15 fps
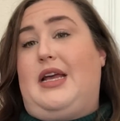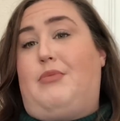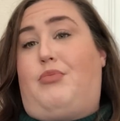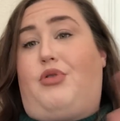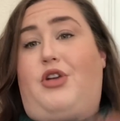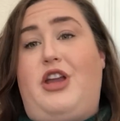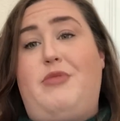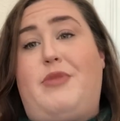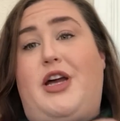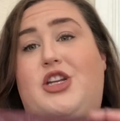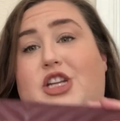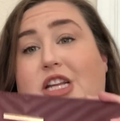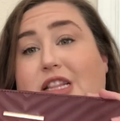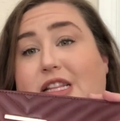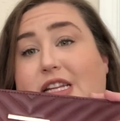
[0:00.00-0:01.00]
Pretty
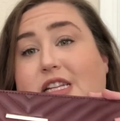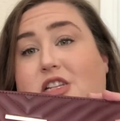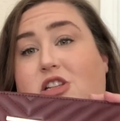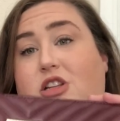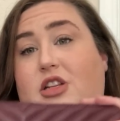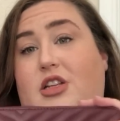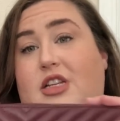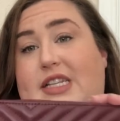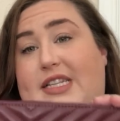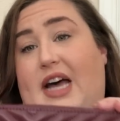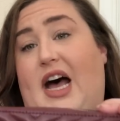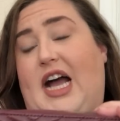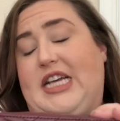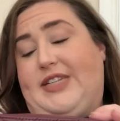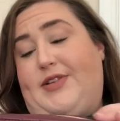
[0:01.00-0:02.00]
much like this
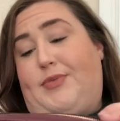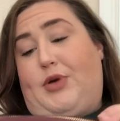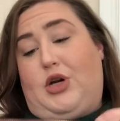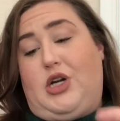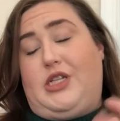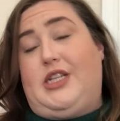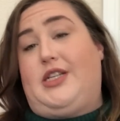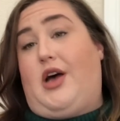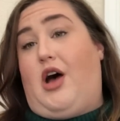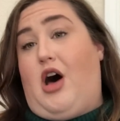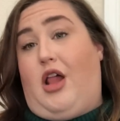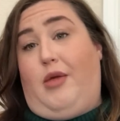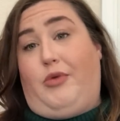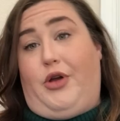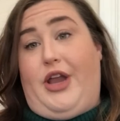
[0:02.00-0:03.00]
size of a purse is
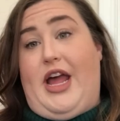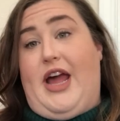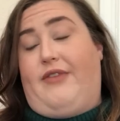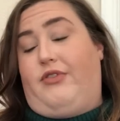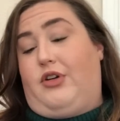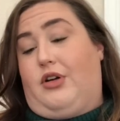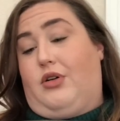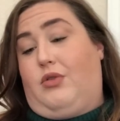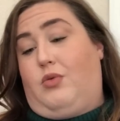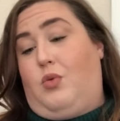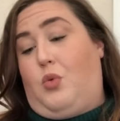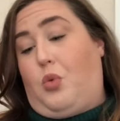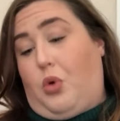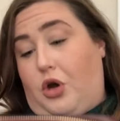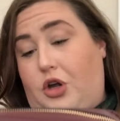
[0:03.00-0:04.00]
all I'm going to ever
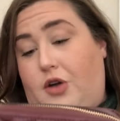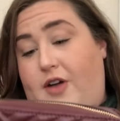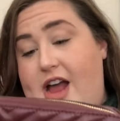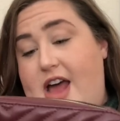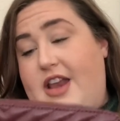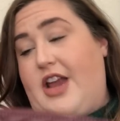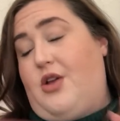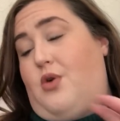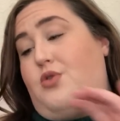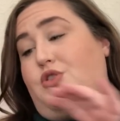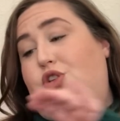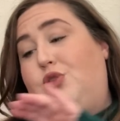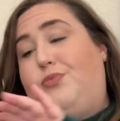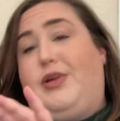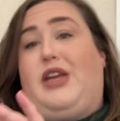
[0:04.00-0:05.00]
work around. I don't
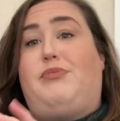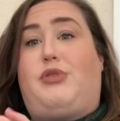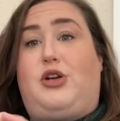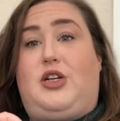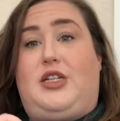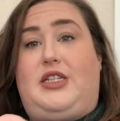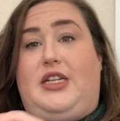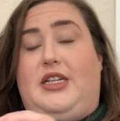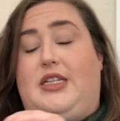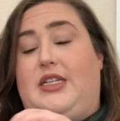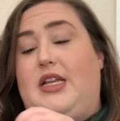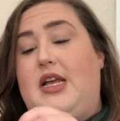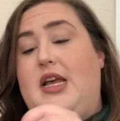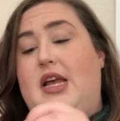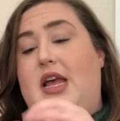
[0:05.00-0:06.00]
do big purses.
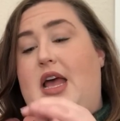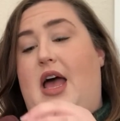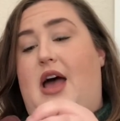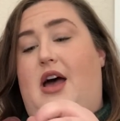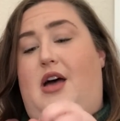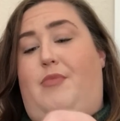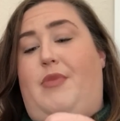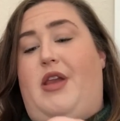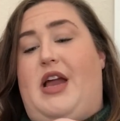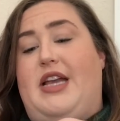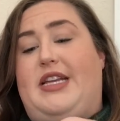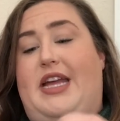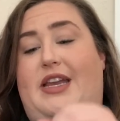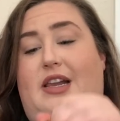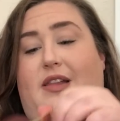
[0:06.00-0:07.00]
And I
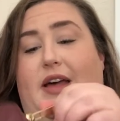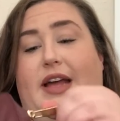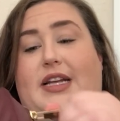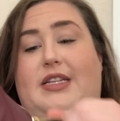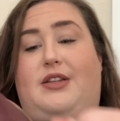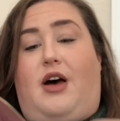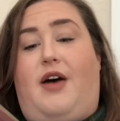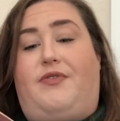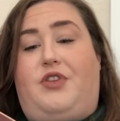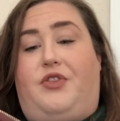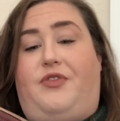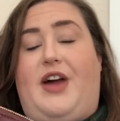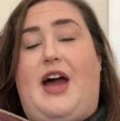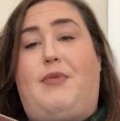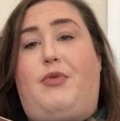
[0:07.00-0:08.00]
tend to like softer
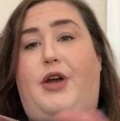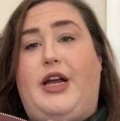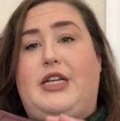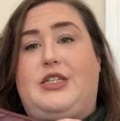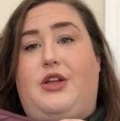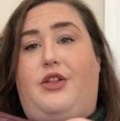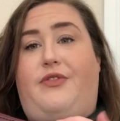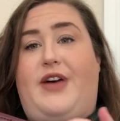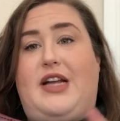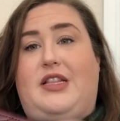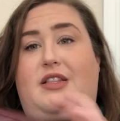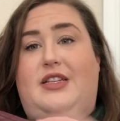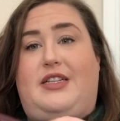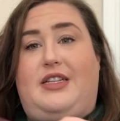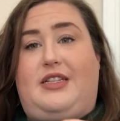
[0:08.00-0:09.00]
fabric. So the fact that
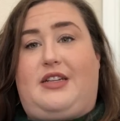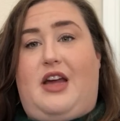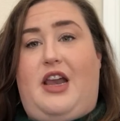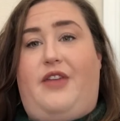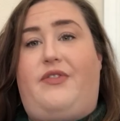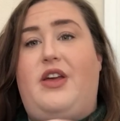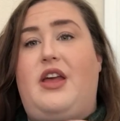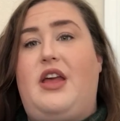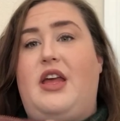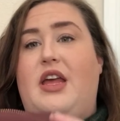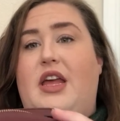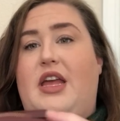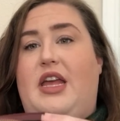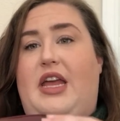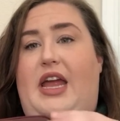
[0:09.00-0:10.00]
this is kind of,
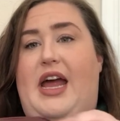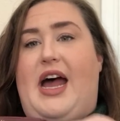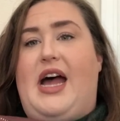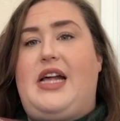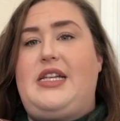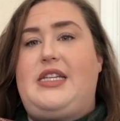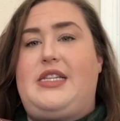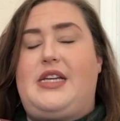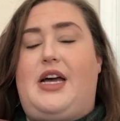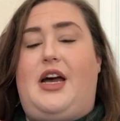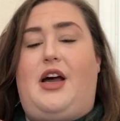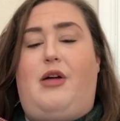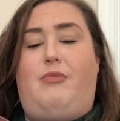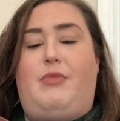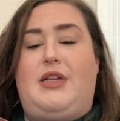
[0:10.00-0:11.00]
it has
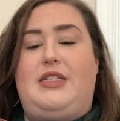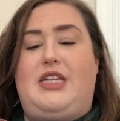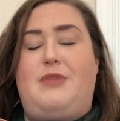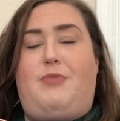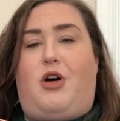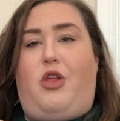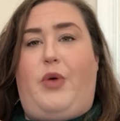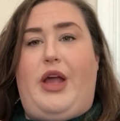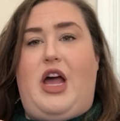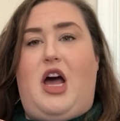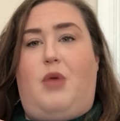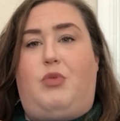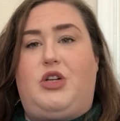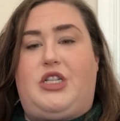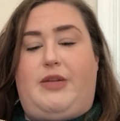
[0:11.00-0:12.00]
a zip all the way
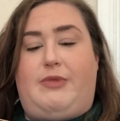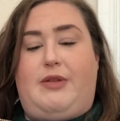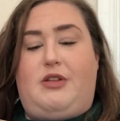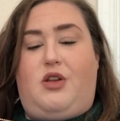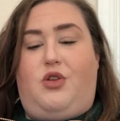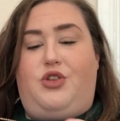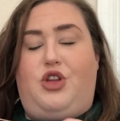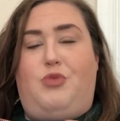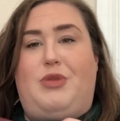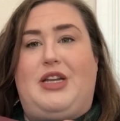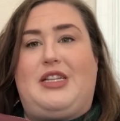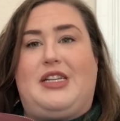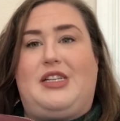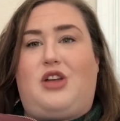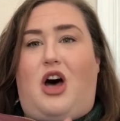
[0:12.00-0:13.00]
up, which sometimes I don't do, but
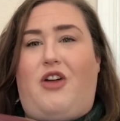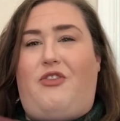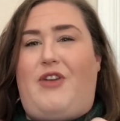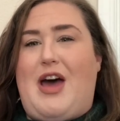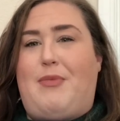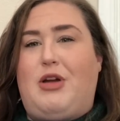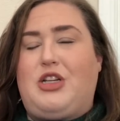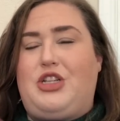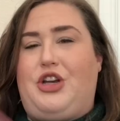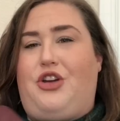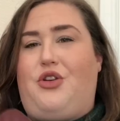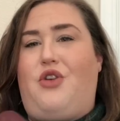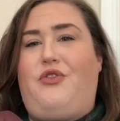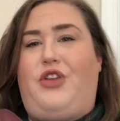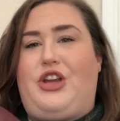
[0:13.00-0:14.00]
it's a soft fabric, so you
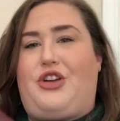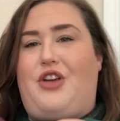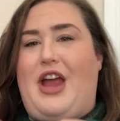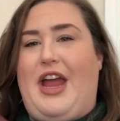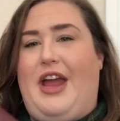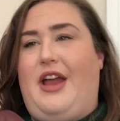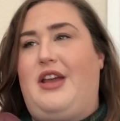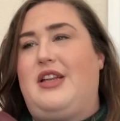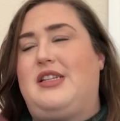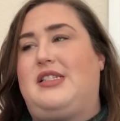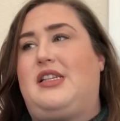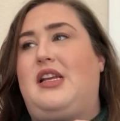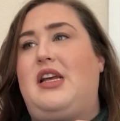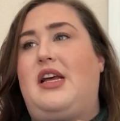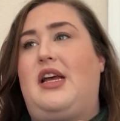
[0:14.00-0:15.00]
don't feel like your hand is